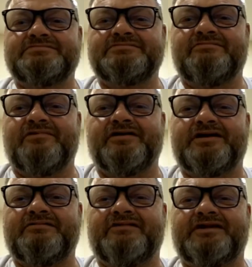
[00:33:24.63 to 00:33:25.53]

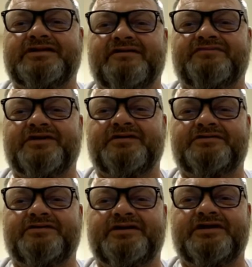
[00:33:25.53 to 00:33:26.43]
Working retail for 32
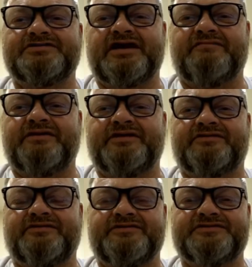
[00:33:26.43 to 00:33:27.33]
years, I've been
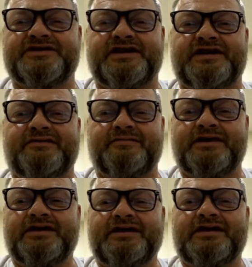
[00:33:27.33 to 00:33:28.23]
through the same.
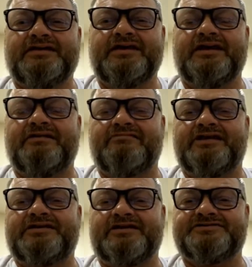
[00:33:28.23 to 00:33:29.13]
Yeah,
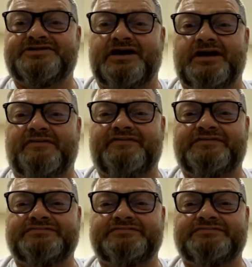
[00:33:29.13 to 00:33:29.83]
retail's tough.